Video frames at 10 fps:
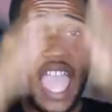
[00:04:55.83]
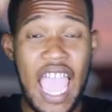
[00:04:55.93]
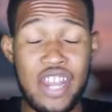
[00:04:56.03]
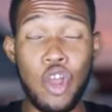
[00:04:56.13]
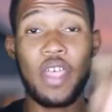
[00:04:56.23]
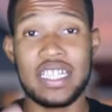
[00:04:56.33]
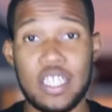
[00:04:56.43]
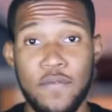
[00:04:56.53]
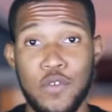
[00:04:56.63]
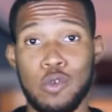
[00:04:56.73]
I know that's
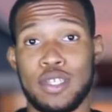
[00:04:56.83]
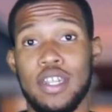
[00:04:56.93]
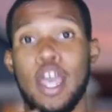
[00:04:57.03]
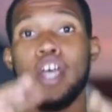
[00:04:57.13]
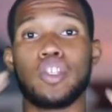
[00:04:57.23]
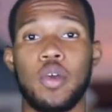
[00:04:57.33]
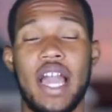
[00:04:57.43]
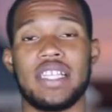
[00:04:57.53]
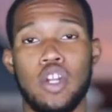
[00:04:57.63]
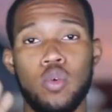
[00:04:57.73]
confusing, so
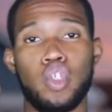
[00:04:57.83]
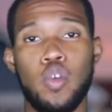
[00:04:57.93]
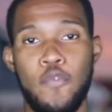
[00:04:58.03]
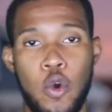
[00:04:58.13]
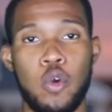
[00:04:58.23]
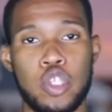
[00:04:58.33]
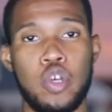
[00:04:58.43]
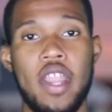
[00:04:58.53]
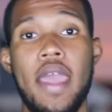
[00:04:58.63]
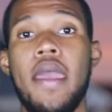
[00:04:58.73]
guys, I don't want you to focus
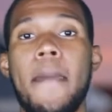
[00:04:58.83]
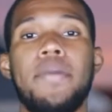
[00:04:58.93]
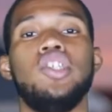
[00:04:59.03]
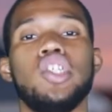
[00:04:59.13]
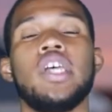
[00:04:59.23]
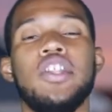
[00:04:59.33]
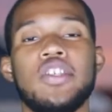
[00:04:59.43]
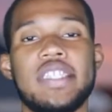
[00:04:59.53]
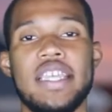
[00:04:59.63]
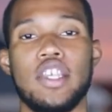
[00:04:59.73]
on that, but just
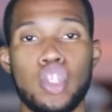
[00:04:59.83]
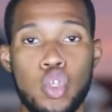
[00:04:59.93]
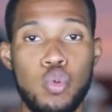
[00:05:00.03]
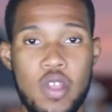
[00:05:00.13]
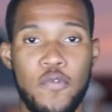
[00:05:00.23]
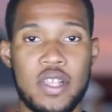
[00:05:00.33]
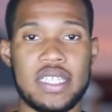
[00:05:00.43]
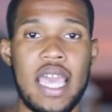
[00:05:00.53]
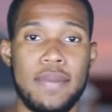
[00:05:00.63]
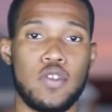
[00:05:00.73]
understand there's two different
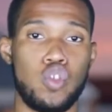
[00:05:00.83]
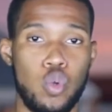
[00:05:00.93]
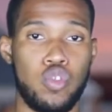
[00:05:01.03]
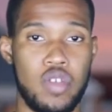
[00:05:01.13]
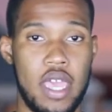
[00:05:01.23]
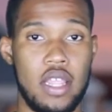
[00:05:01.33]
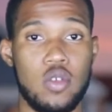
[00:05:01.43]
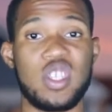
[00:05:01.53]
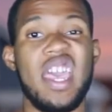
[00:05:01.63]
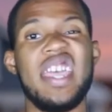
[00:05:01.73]
types of 2 or 3K loans.